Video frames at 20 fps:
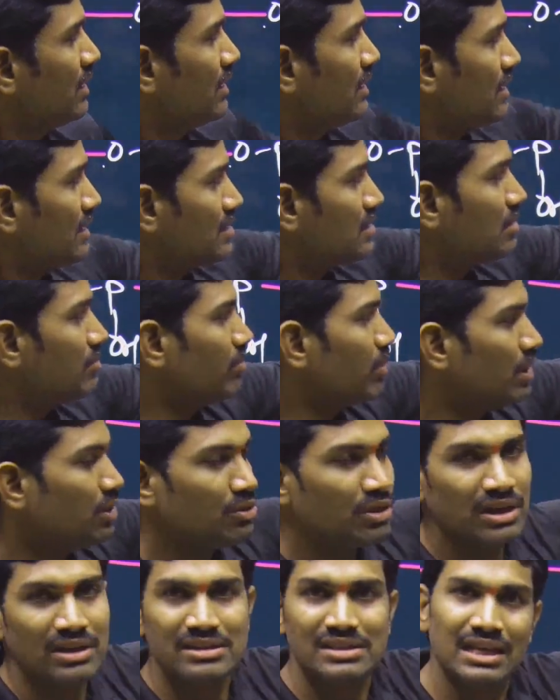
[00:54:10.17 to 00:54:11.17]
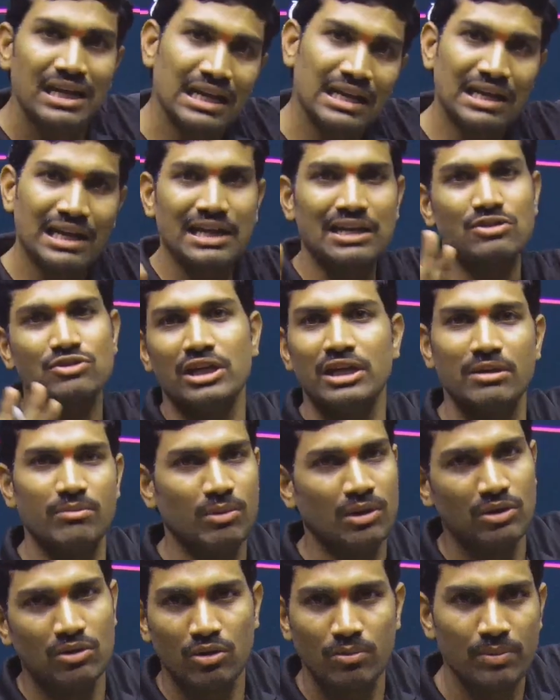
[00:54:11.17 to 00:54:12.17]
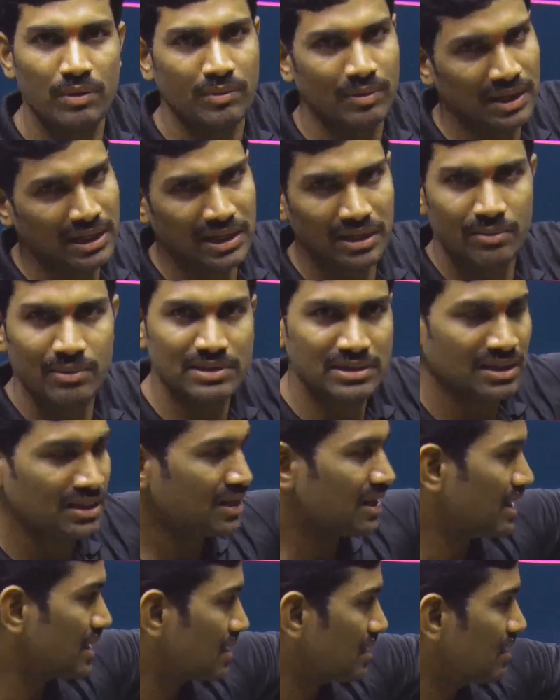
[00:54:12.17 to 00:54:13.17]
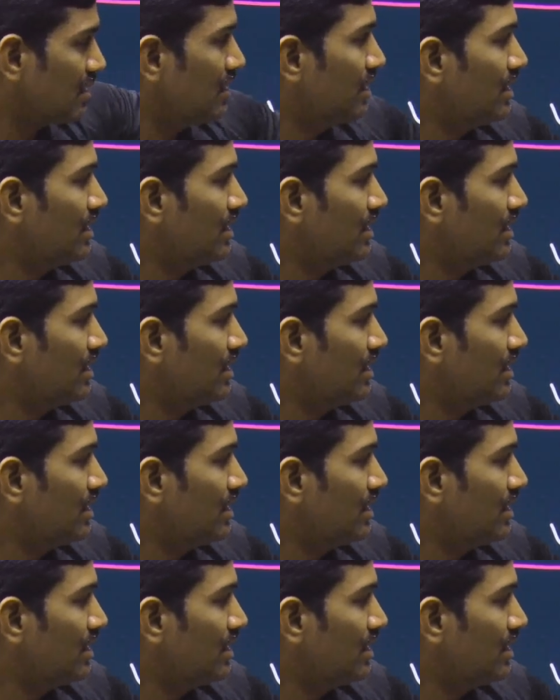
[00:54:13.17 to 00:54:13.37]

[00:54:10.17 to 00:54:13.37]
Simply you can say N-glycosidic bond, no problem, 100% correct.